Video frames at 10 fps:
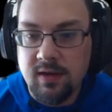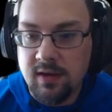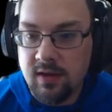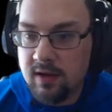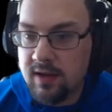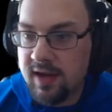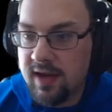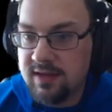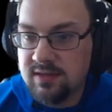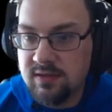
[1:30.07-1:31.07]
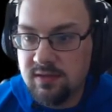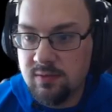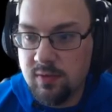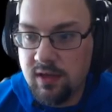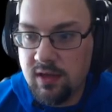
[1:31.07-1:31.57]
In our castle,
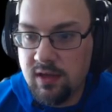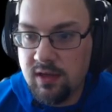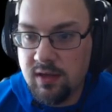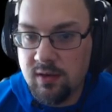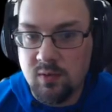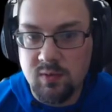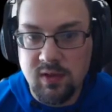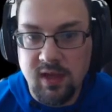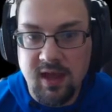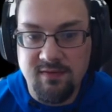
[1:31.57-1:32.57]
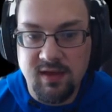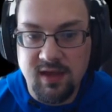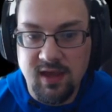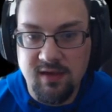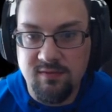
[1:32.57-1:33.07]
we only have the
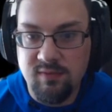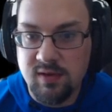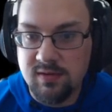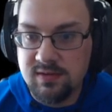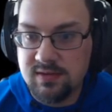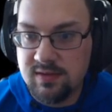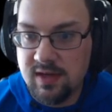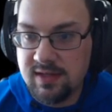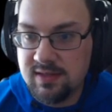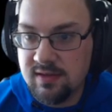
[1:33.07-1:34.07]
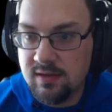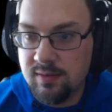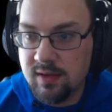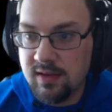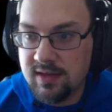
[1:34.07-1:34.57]
cave built, so that's a little
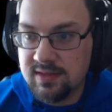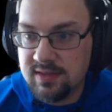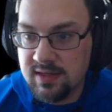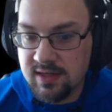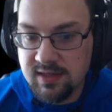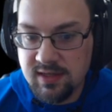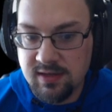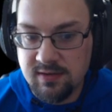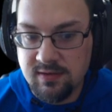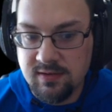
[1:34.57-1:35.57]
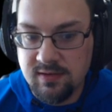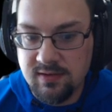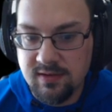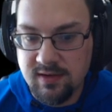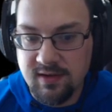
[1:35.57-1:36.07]
bit less than ideal,
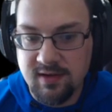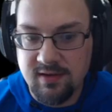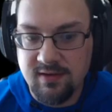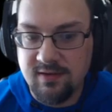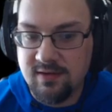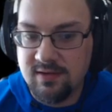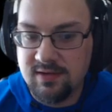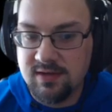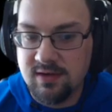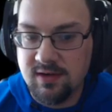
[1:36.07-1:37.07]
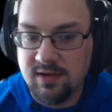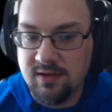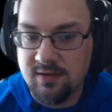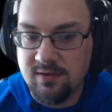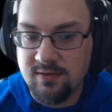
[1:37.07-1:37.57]
and our starting
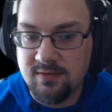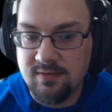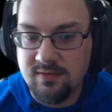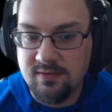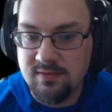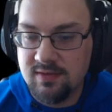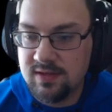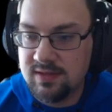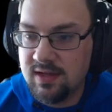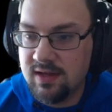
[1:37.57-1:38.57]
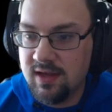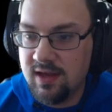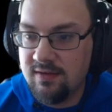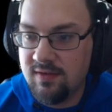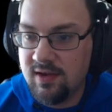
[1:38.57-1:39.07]
hero does not
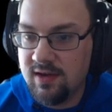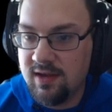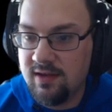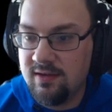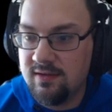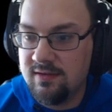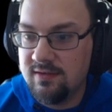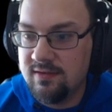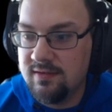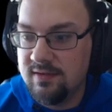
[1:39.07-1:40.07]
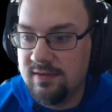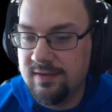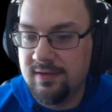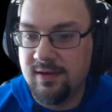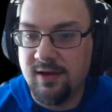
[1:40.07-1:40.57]
have any...
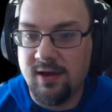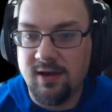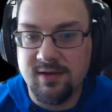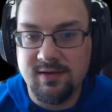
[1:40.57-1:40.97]
Oh.